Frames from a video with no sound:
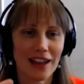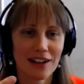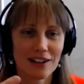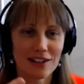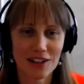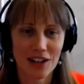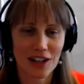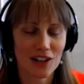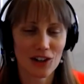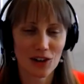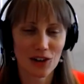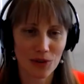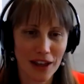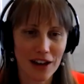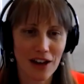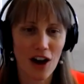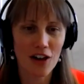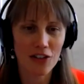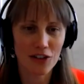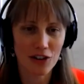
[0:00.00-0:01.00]
and, you know,
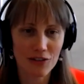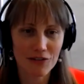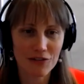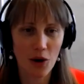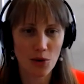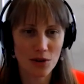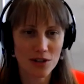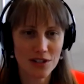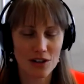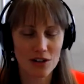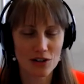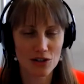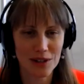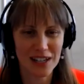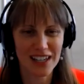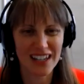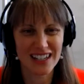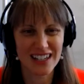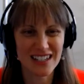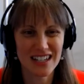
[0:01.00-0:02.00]
like other folks that are
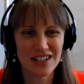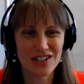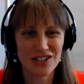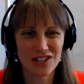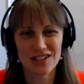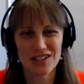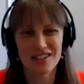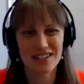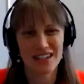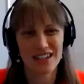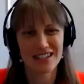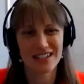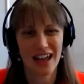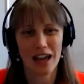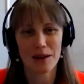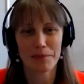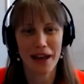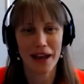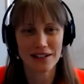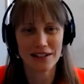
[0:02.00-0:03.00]
doing contingency
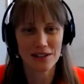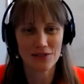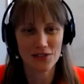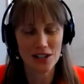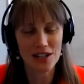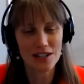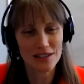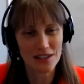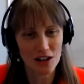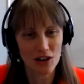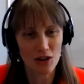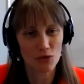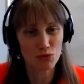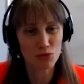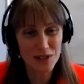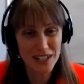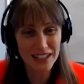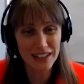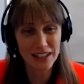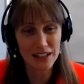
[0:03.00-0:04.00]
type activities that are
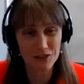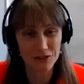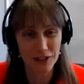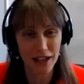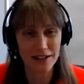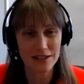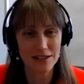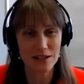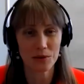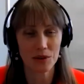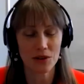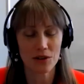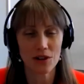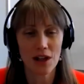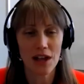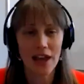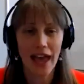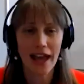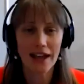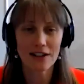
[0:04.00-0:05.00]
really flexible
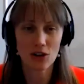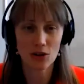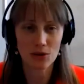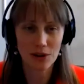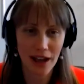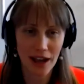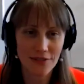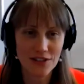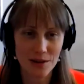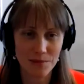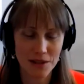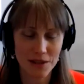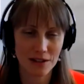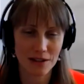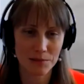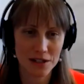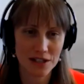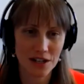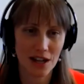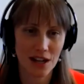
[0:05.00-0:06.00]
and don't have some of the
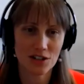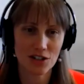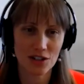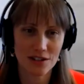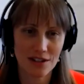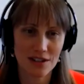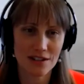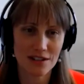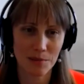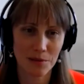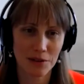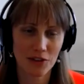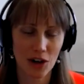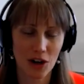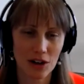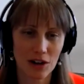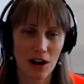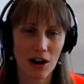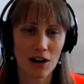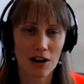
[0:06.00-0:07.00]
limitations that some of
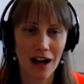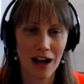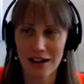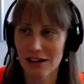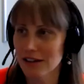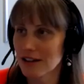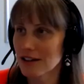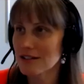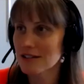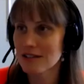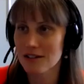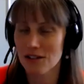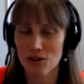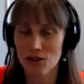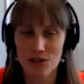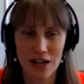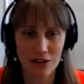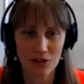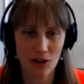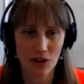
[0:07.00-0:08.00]
our colleagues, you
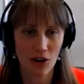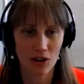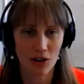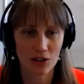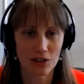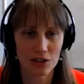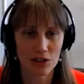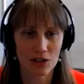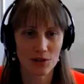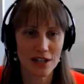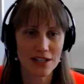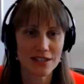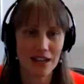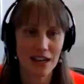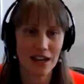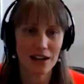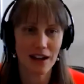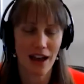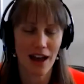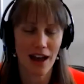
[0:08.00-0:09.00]
know, down the hall at
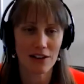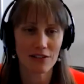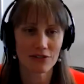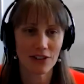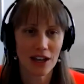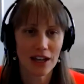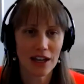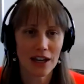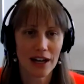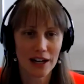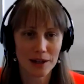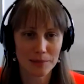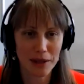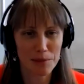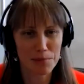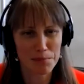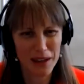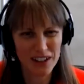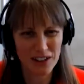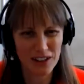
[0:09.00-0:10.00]
USAID have,
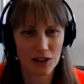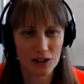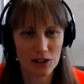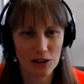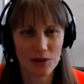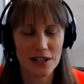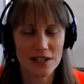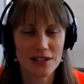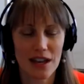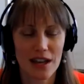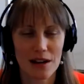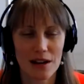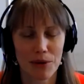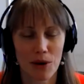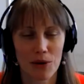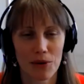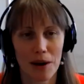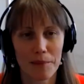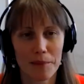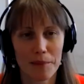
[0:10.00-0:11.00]
like bigger USAID
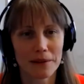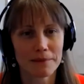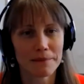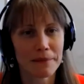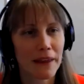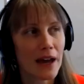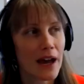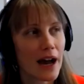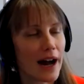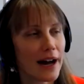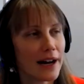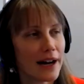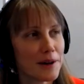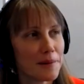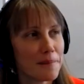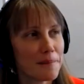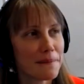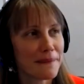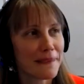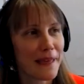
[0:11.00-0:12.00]
programming.
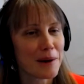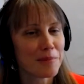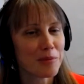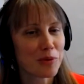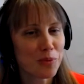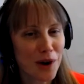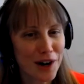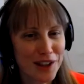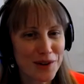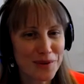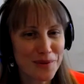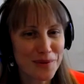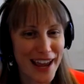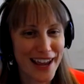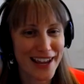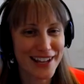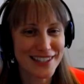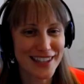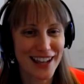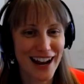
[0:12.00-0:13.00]
But one of the
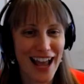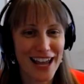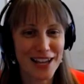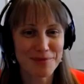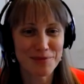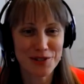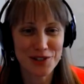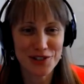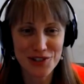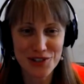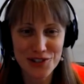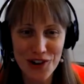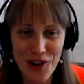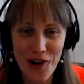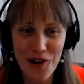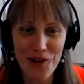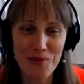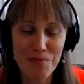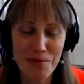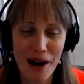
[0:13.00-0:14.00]
ways that I am
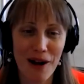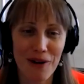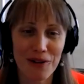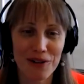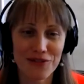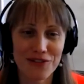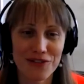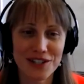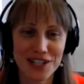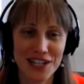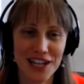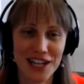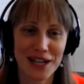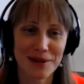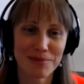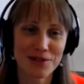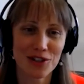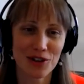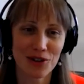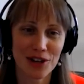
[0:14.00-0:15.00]
so proud of the
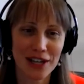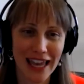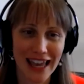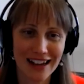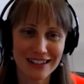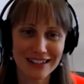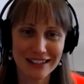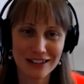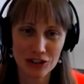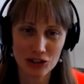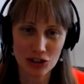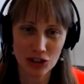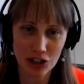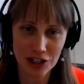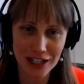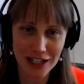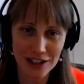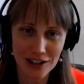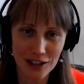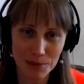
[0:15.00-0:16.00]
team, so again, a little
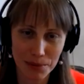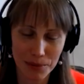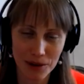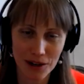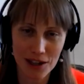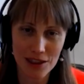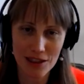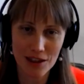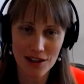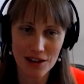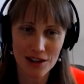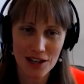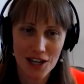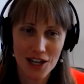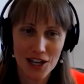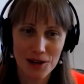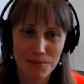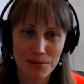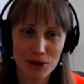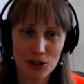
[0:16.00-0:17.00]
nerdy in the
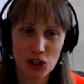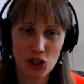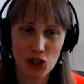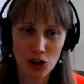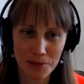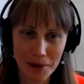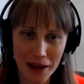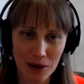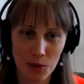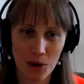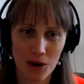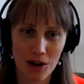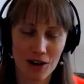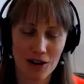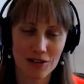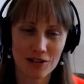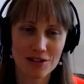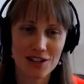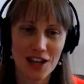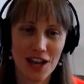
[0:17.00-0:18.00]
procurement
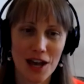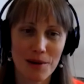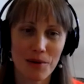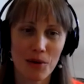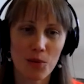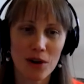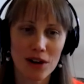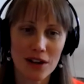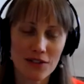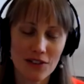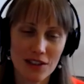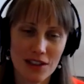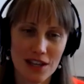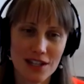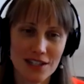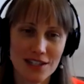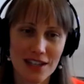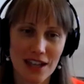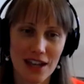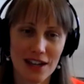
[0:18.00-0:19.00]
world, but one of the
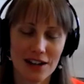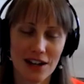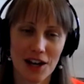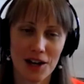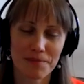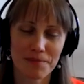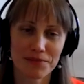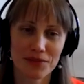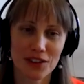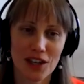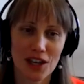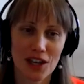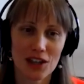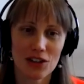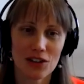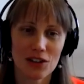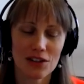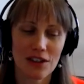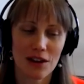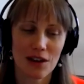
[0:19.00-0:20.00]
things that
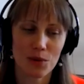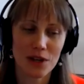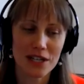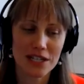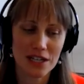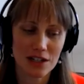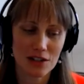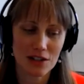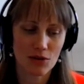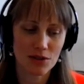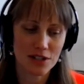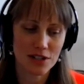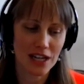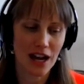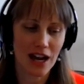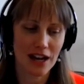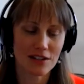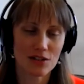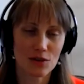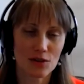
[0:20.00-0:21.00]
that we did in
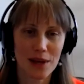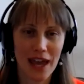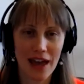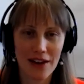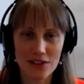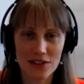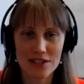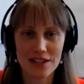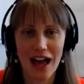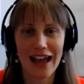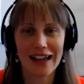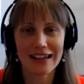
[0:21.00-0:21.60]
OTI. So we have this